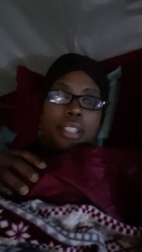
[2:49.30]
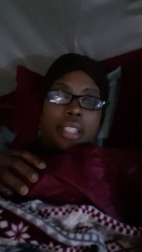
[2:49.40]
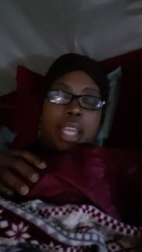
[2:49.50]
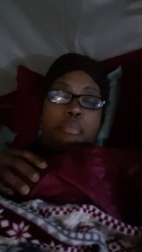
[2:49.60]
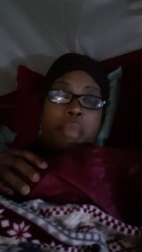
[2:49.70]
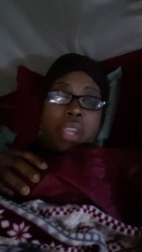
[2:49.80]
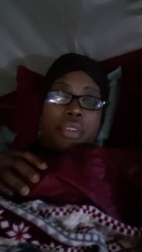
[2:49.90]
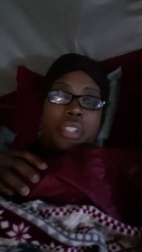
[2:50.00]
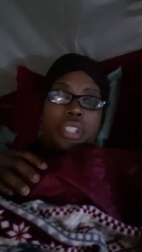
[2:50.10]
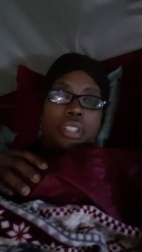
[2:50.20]
that
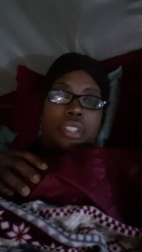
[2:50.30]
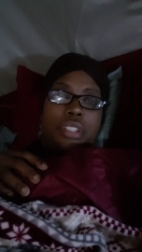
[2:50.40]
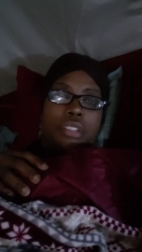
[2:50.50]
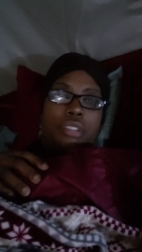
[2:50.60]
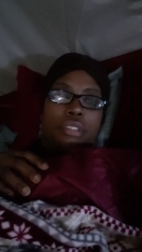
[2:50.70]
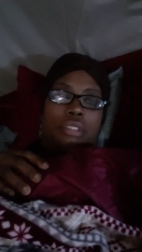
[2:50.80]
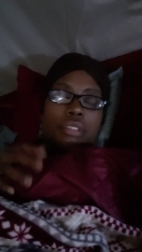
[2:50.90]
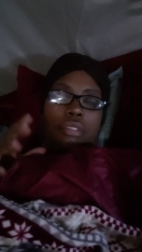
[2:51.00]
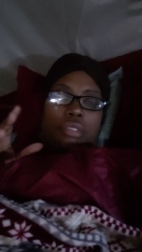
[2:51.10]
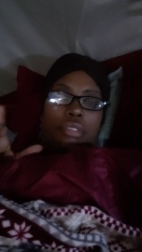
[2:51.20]
marriages,
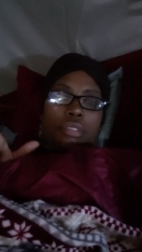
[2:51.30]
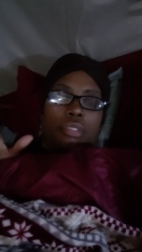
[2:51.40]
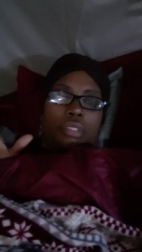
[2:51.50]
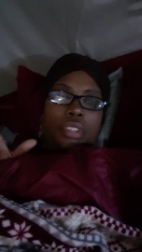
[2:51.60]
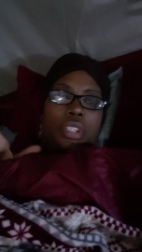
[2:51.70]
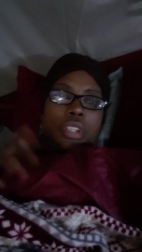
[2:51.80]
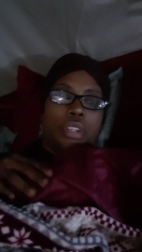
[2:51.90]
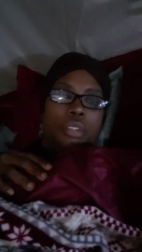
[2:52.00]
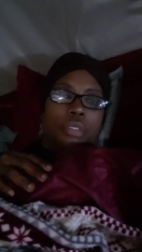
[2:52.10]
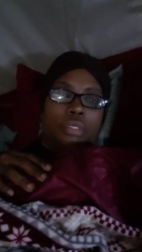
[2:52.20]
you
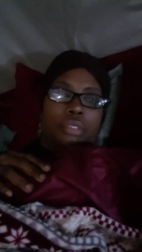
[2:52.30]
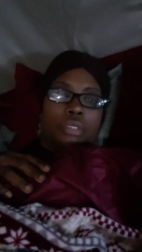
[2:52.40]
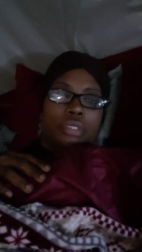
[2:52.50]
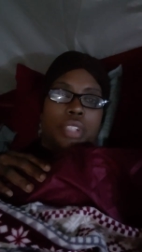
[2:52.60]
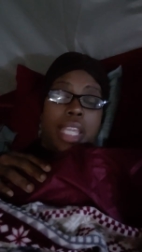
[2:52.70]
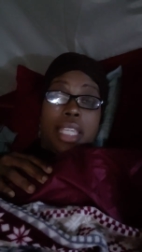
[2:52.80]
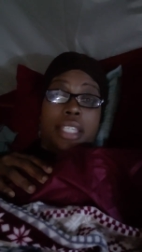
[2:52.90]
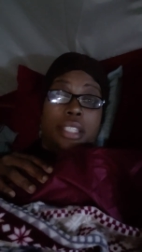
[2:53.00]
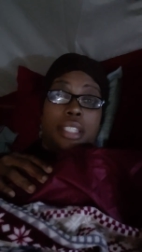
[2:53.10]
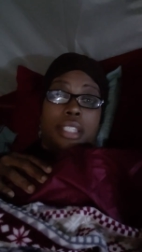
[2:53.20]
know,
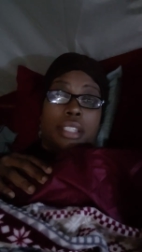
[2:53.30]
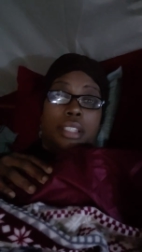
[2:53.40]
end.